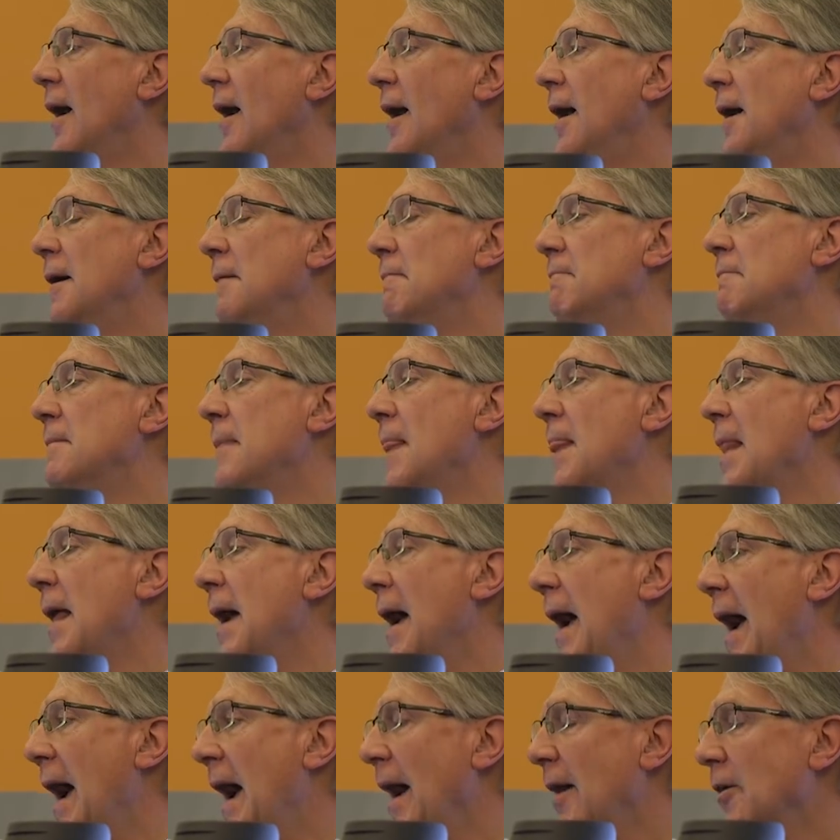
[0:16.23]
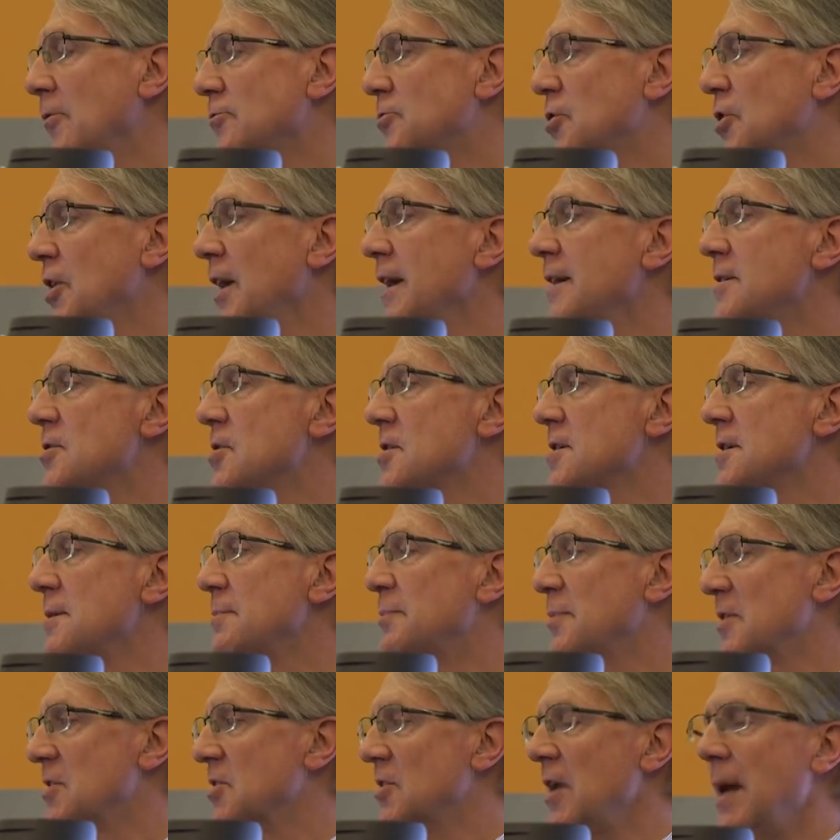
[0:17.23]
Um, how changes
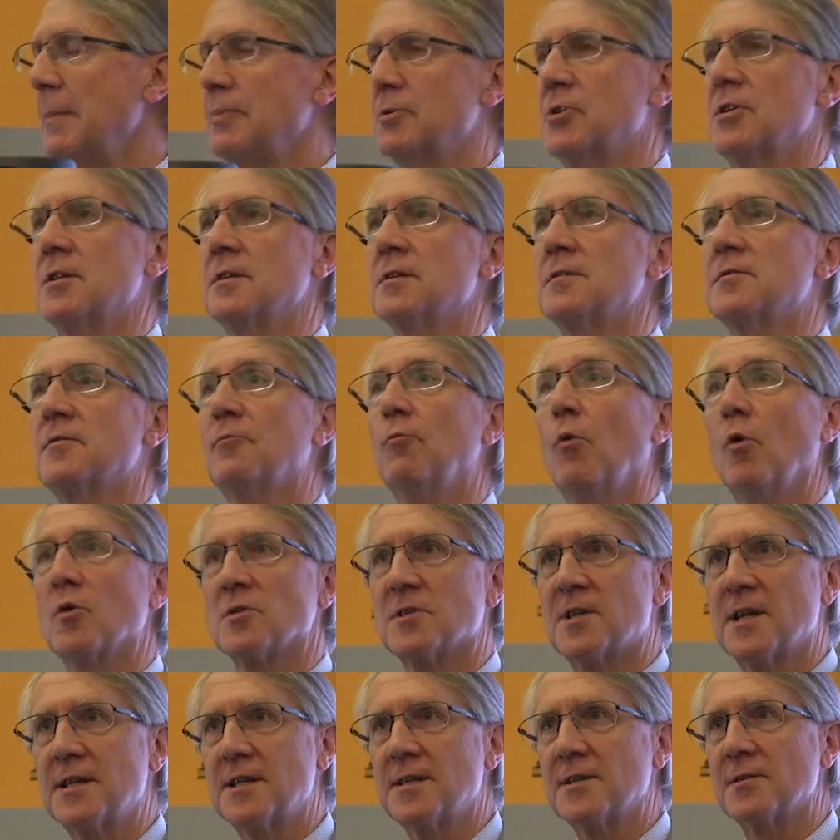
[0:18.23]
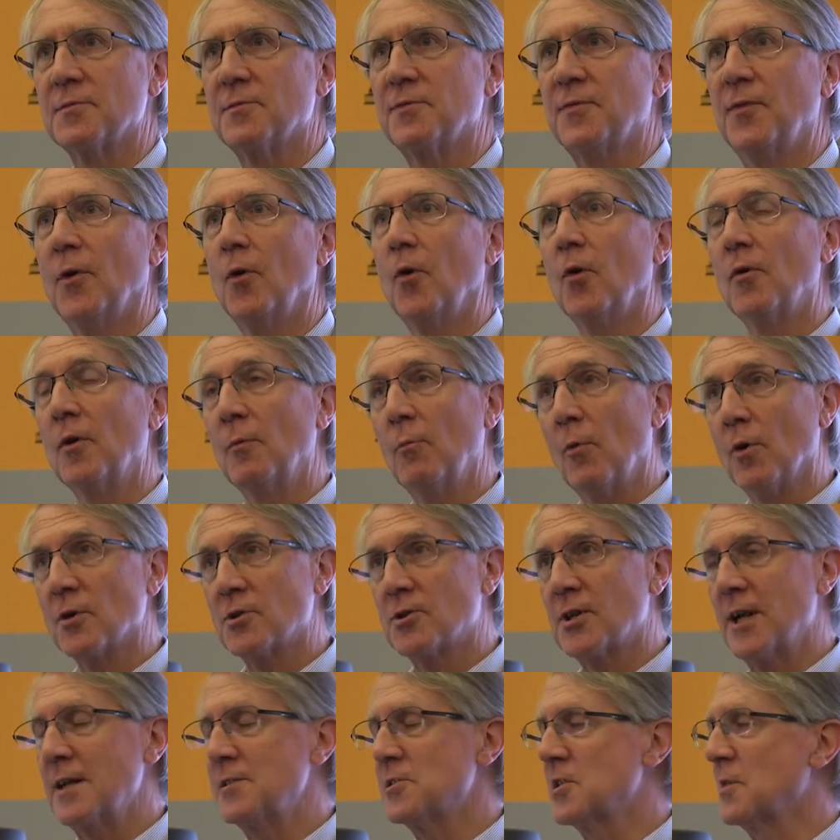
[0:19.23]
in perceptions of what cities are for and
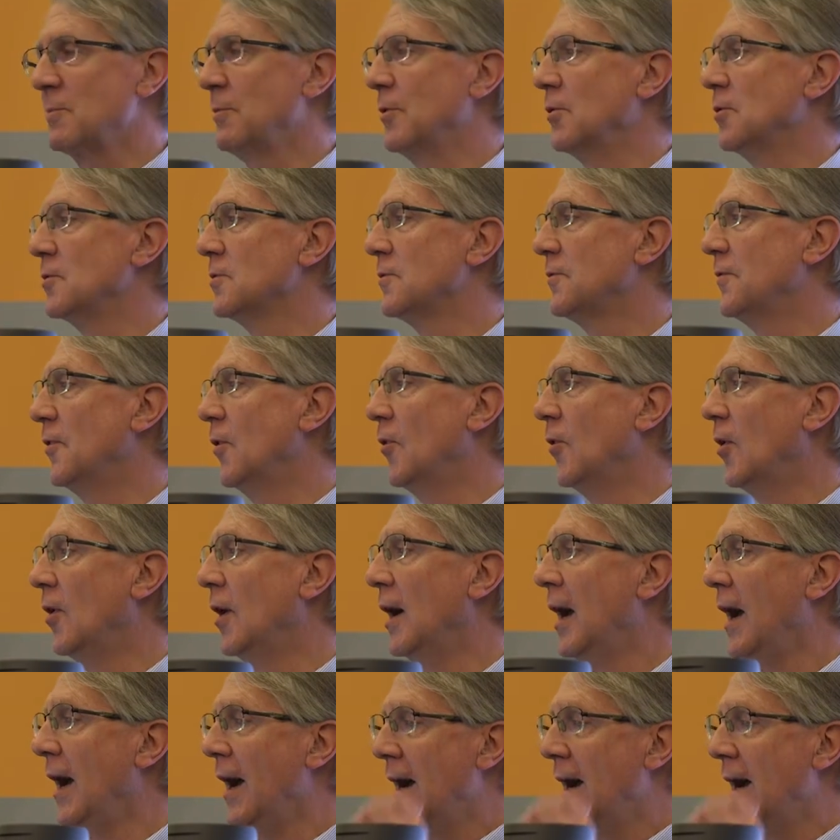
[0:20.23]
what transport are for